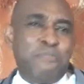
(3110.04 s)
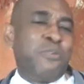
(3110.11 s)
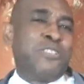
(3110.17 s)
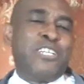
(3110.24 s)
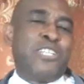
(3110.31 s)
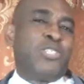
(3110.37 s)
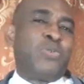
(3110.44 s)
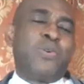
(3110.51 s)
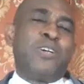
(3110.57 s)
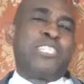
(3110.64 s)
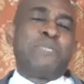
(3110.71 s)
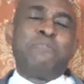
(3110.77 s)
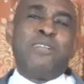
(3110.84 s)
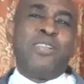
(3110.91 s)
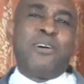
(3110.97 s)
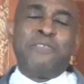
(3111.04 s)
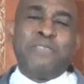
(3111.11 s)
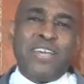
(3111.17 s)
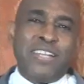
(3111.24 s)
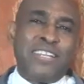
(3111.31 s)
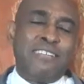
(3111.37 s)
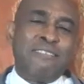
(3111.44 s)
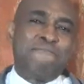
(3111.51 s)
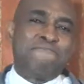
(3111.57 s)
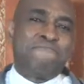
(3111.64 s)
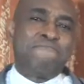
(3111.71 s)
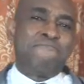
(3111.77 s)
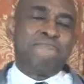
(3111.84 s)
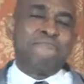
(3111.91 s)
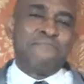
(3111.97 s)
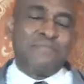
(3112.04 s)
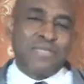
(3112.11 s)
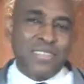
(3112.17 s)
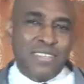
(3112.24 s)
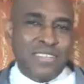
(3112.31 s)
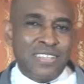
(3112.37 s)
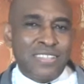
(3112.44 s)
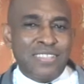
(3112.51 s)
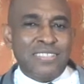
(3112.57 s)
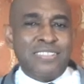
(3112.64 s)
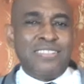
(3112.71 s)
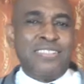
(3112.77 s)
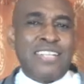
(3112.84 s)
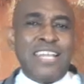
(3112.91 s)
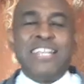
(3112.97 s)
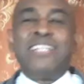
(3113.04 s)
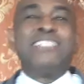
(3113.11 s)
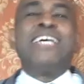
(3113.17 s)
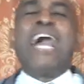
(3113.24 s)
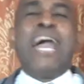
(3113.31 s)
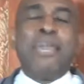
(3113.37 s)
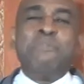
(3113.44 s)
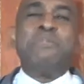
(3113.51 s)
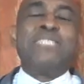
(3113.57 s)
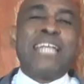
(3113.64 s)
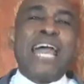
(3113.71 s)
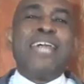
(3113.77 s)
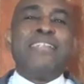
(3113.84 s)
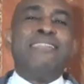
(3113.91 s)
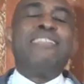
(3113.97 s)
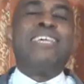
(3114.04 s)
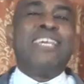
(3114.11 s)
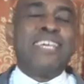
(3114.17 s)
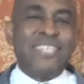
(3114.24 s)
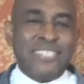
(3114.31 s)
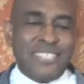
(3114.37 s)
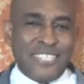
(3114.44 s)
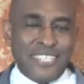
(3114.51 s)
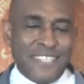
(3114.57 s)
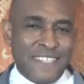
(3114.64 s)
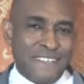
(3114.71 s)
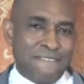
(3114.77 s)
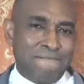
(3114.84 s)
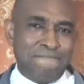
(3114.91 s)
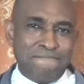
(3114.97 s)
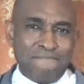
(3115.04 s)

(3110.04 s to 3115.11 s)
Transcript: I put it to us, beloved, that in times like these,